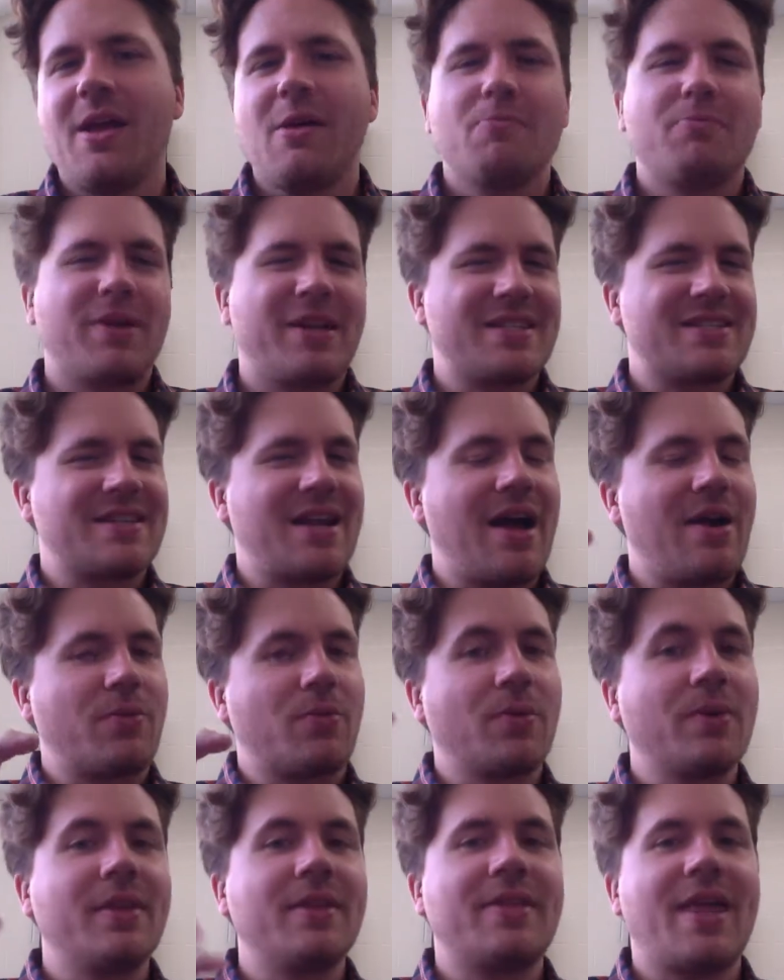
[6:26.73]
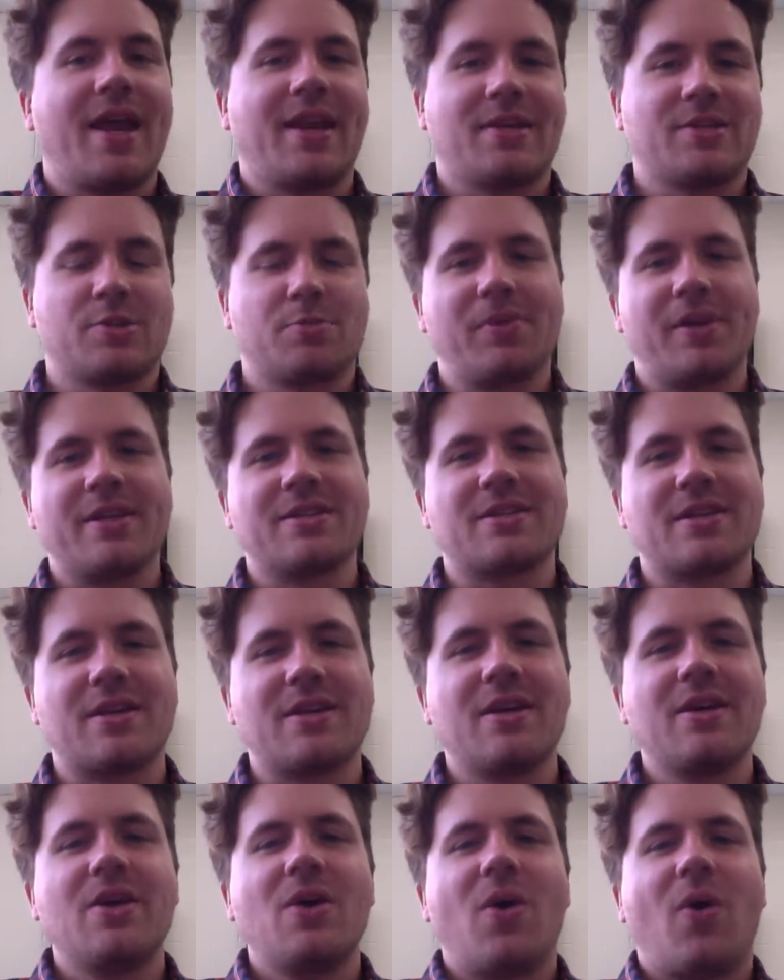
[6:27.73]
But it's not really that explicit.
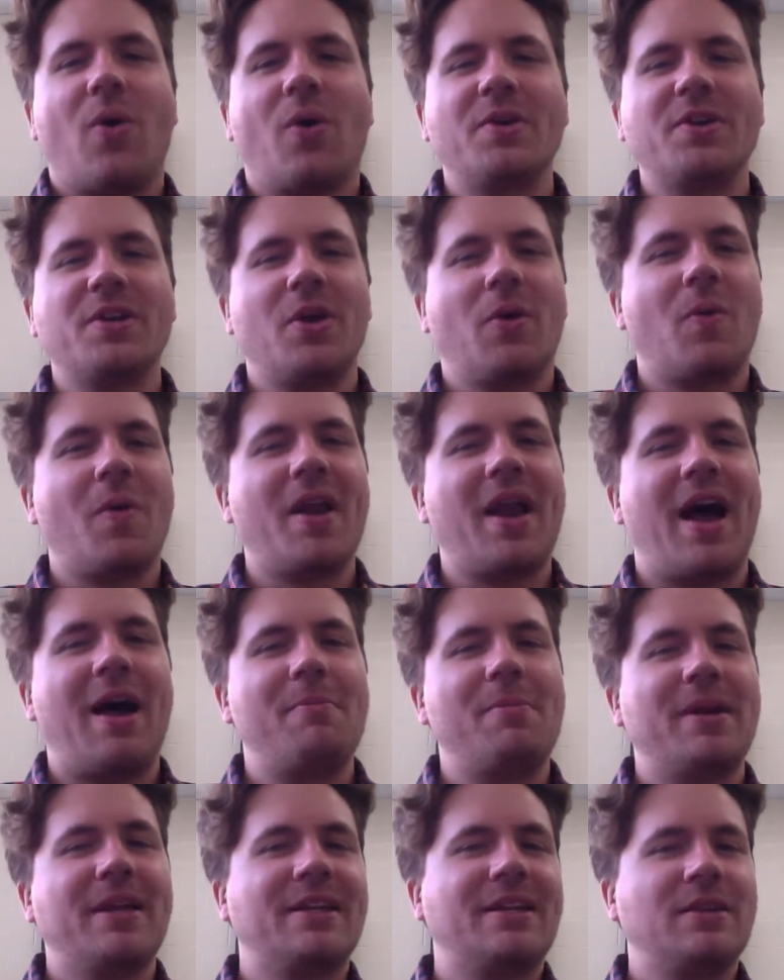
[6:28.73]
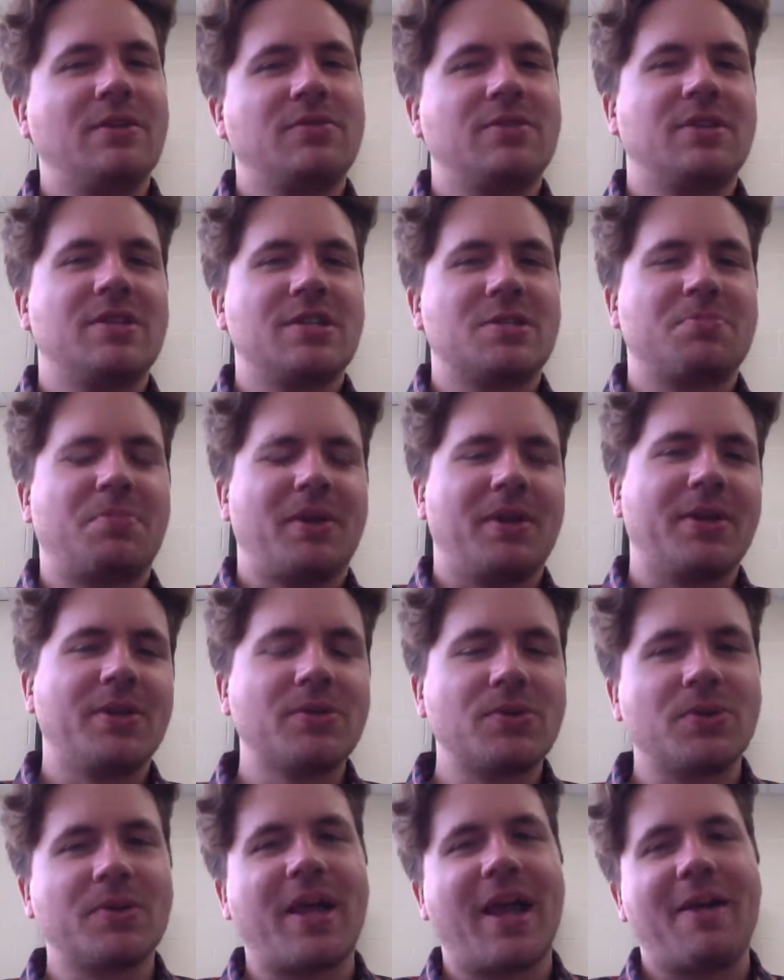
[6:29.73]
Or, you know what, I'm going to give to this
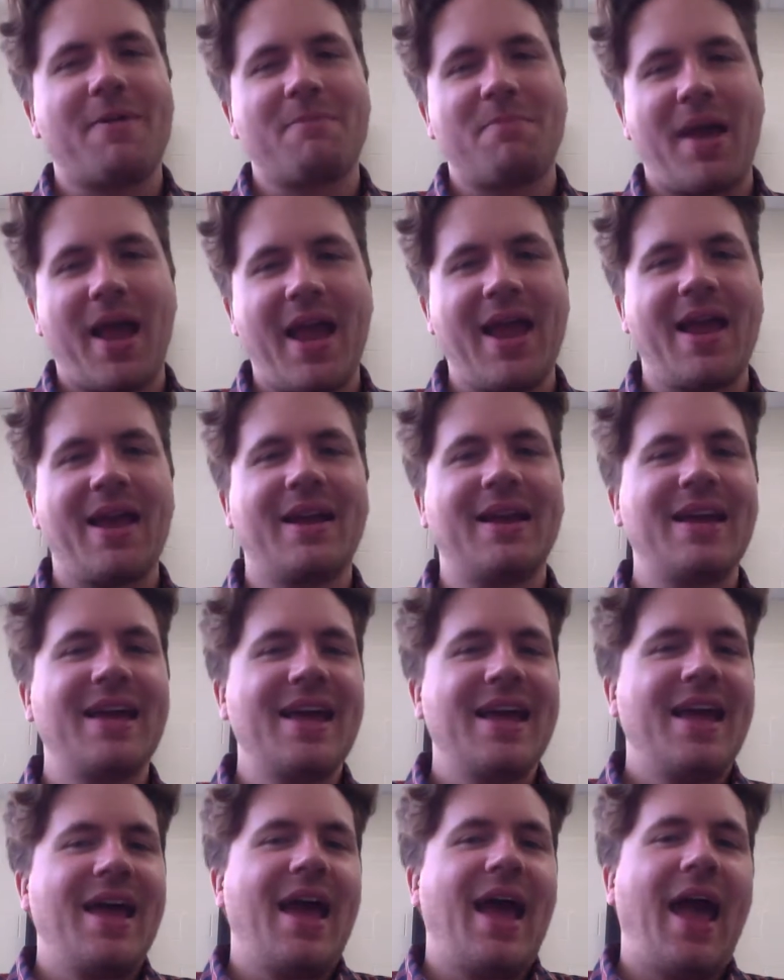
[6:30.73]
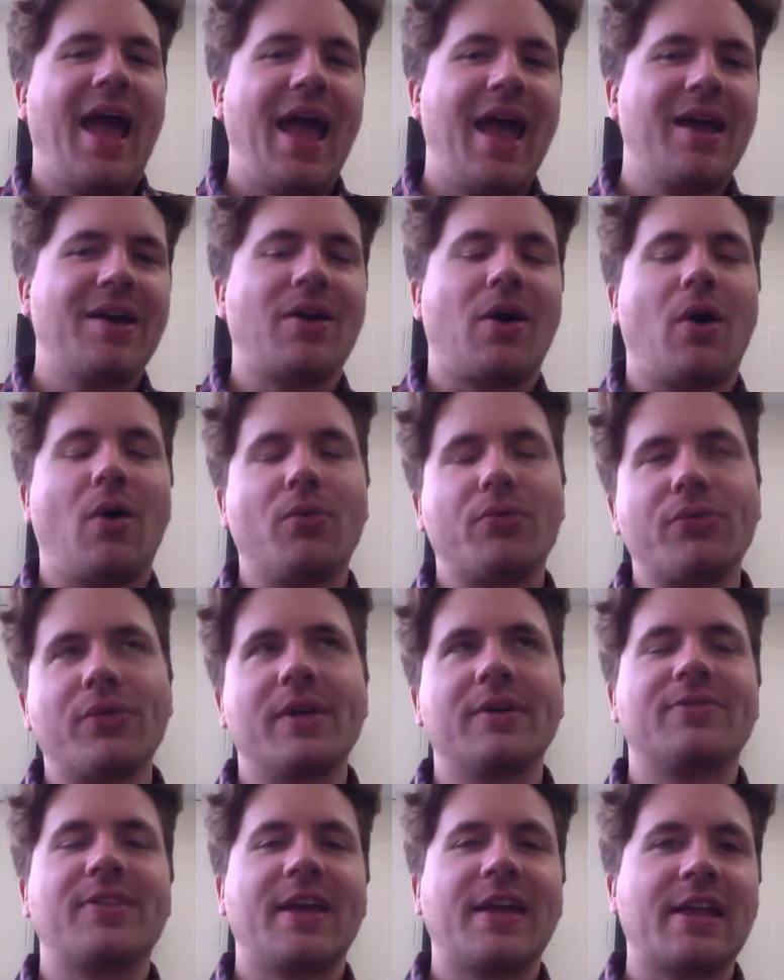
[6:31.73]
political campaign, and
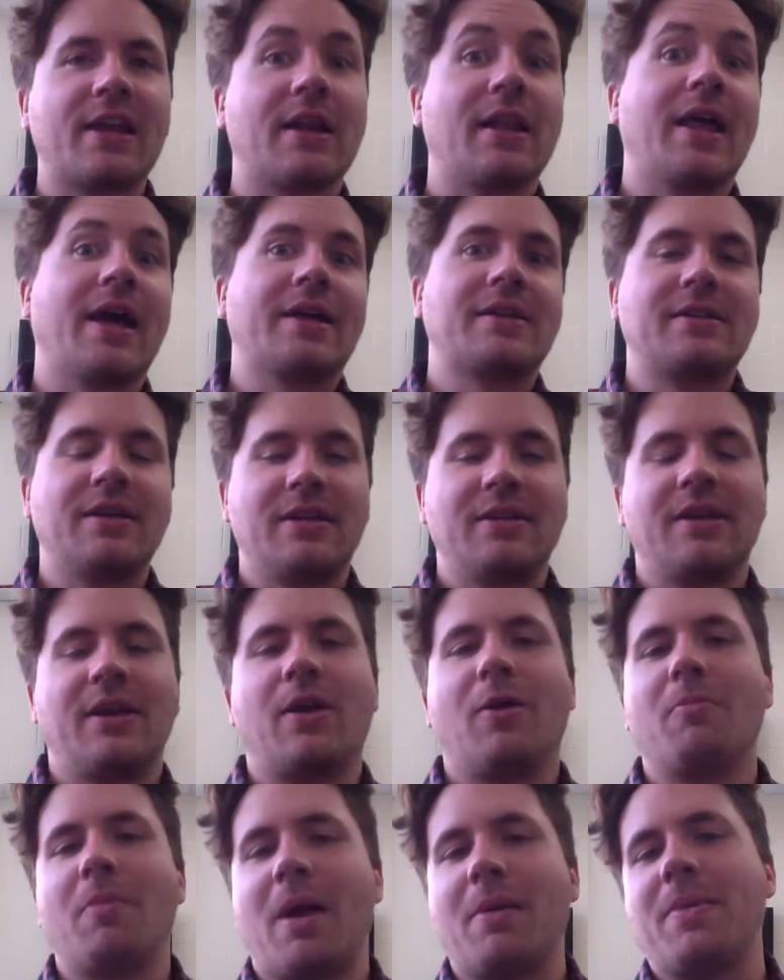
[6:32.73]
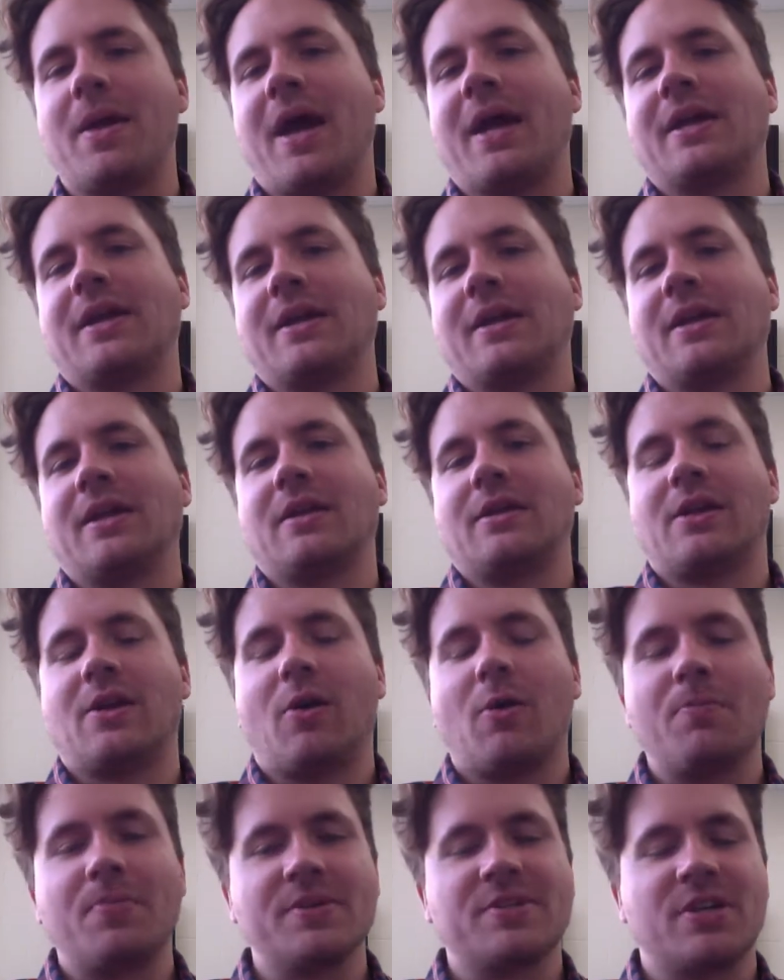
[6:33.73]
hopefully if they get elected, you know, maybe I can get, you
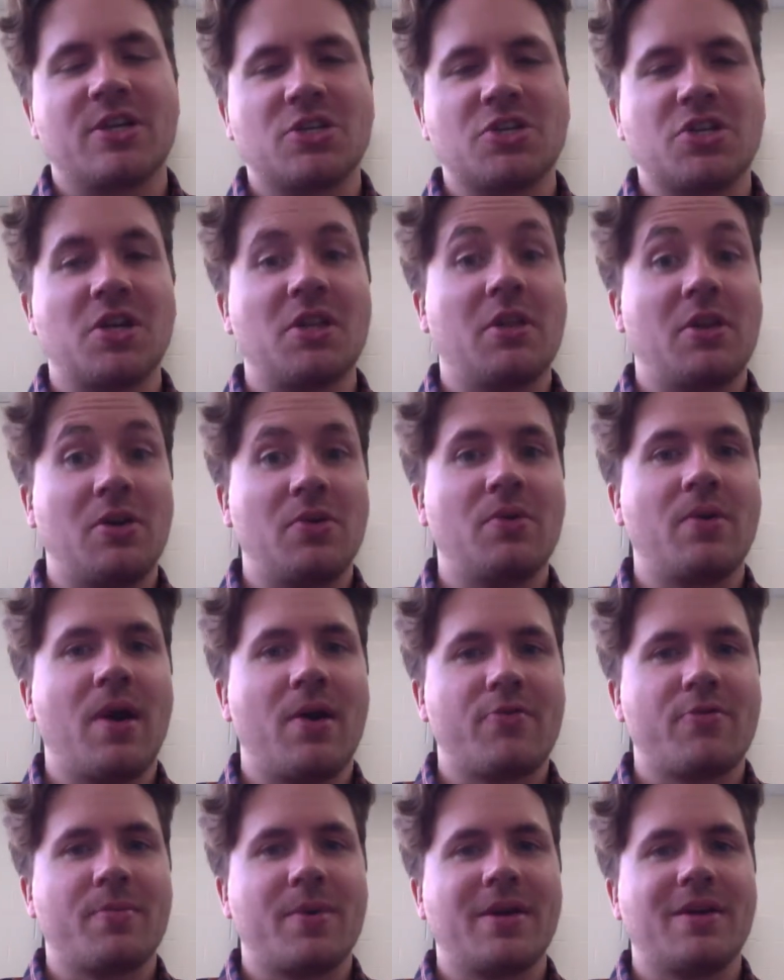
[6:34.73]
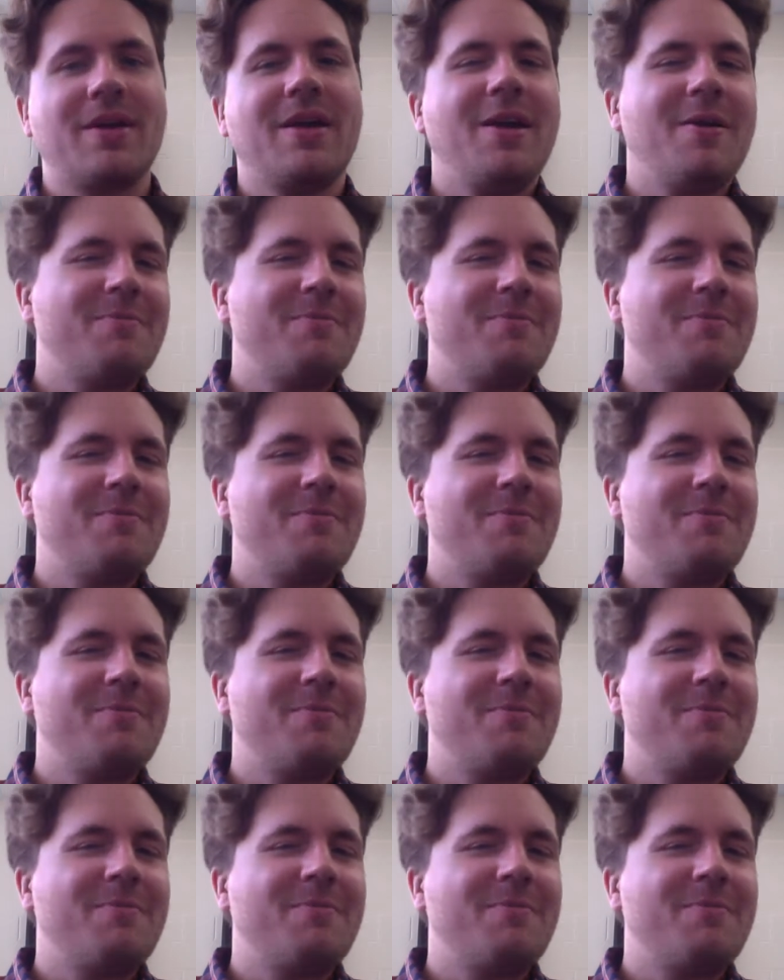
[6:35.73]
know, a position in the new government.